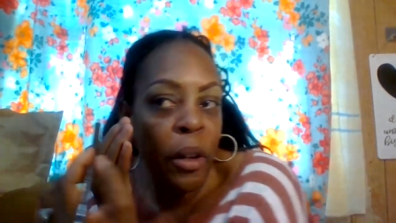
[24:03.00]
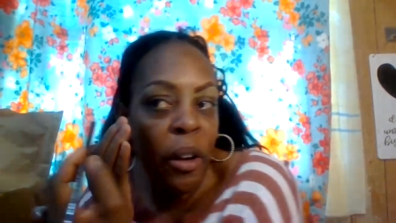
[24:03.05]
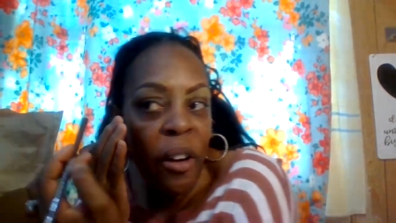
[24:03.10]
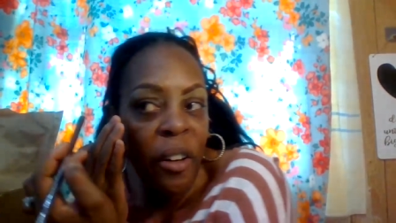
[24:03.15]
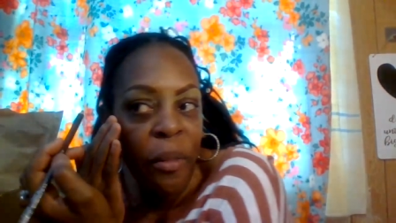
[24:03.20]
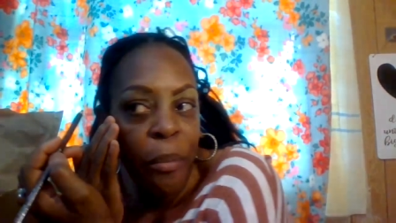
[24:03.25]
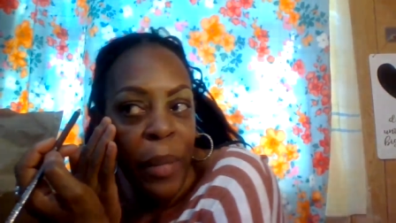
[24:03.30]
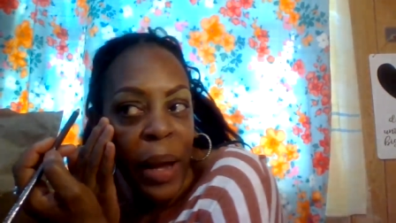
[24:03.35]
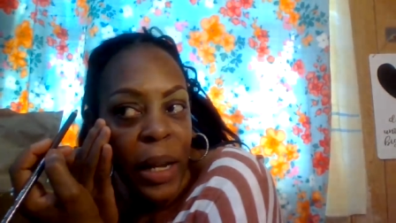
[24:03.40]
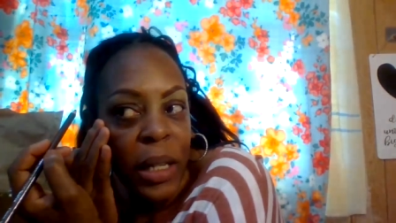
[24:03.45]

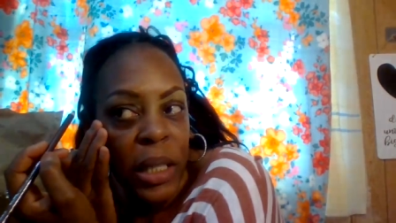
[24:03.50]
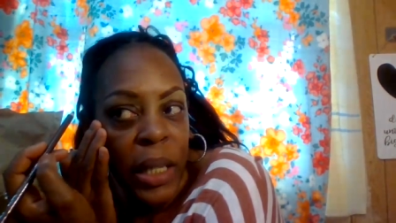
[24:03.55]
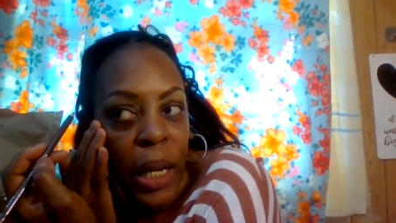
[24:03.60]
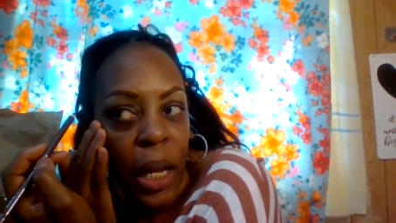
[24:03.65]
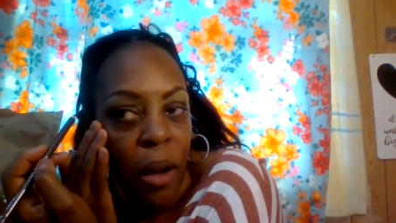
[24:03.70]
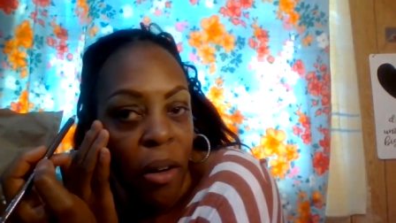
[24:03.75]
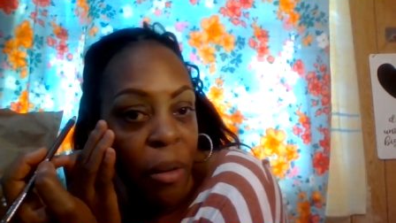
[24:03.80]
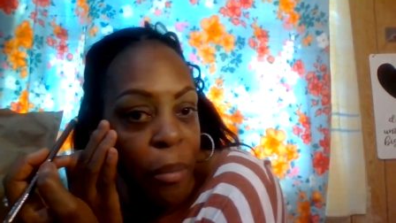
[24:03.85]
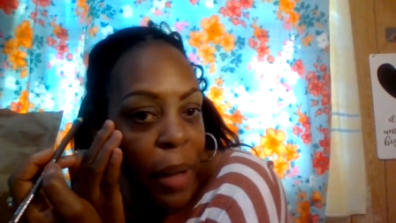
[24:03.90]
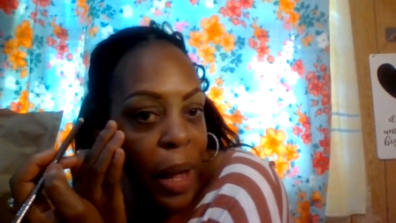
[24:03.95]
of my
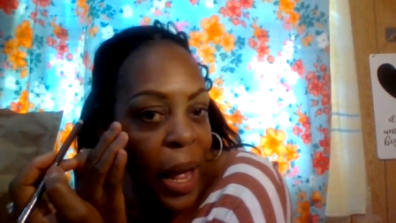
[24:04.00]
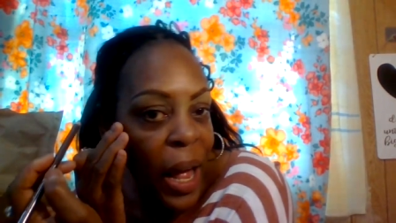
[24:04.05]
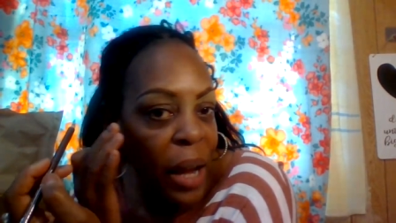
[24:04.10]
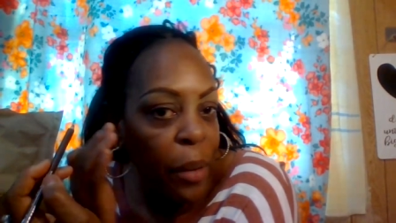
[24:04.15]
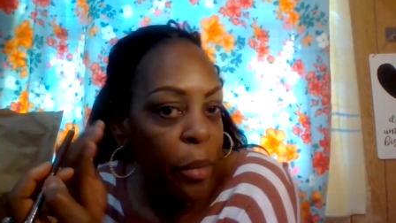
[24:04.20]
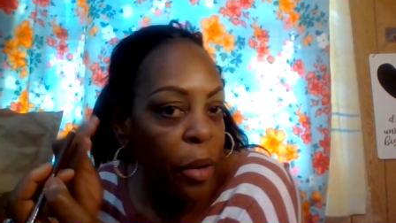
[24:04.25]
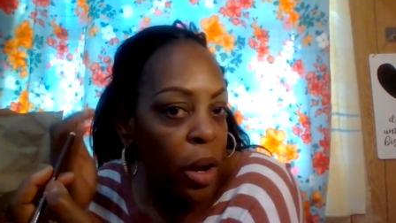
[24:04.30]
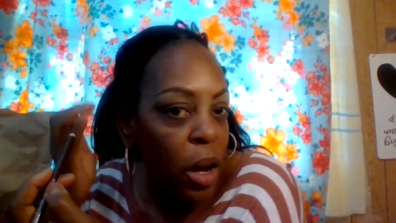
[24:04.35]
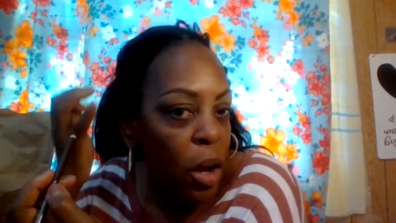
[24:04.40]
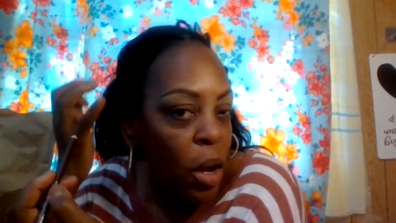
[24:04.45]
tail of my
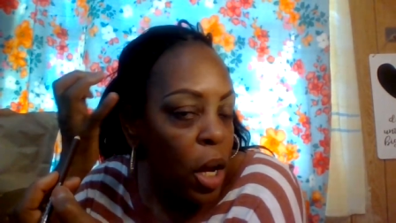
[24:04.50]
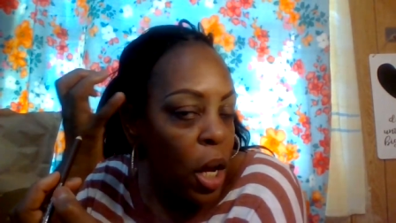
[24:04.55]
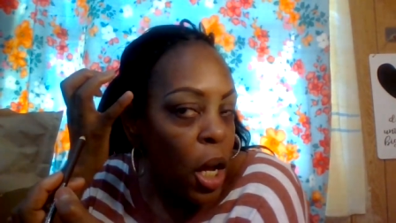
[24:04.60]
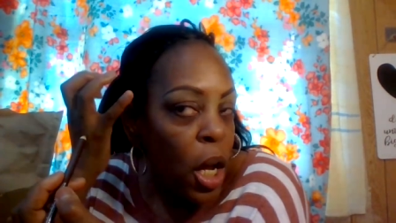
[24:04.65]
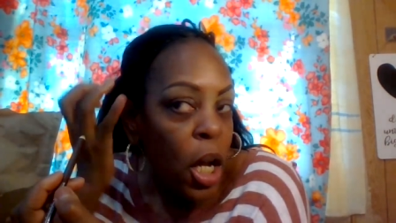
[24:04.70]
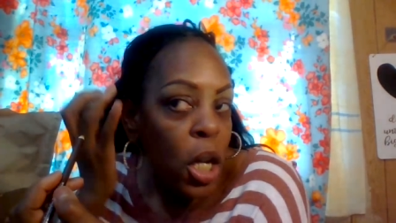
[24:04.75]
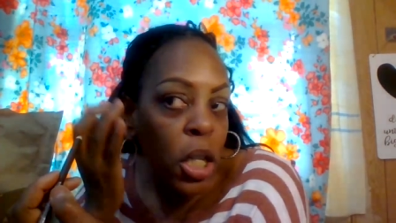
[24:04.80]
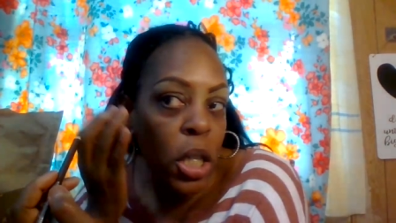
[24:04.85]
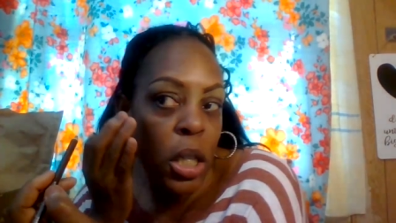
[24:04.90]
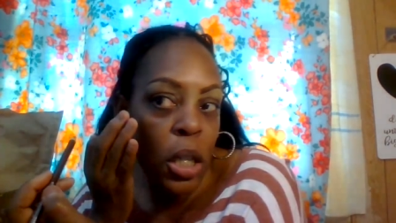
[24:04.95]
eyebrow
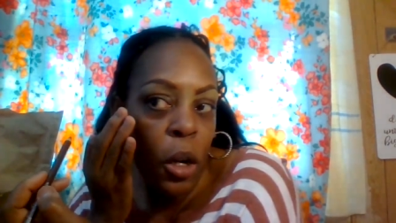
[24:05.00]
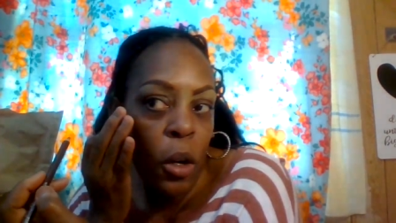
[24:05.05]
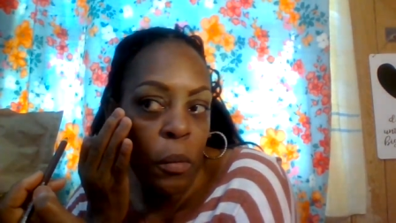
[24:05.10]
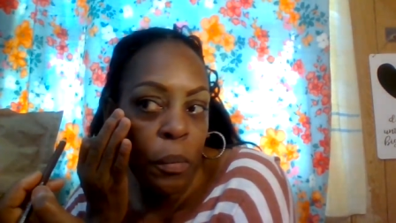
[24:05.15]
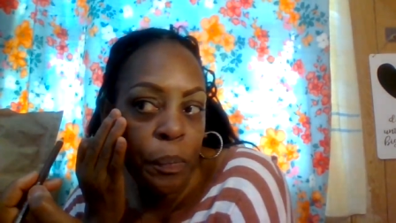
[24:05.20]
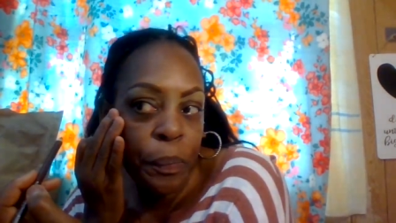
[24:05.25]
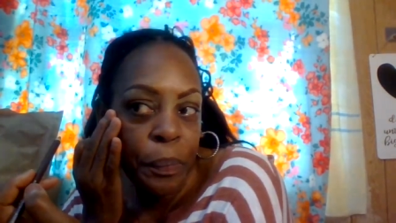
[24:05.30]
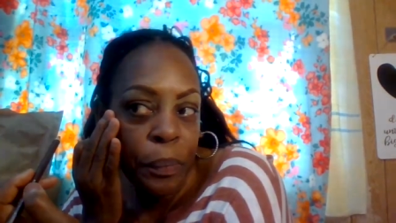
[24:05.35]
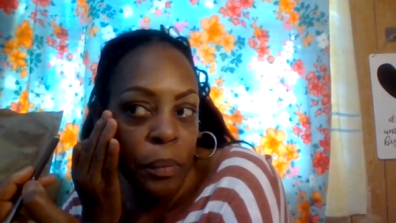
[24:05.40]
so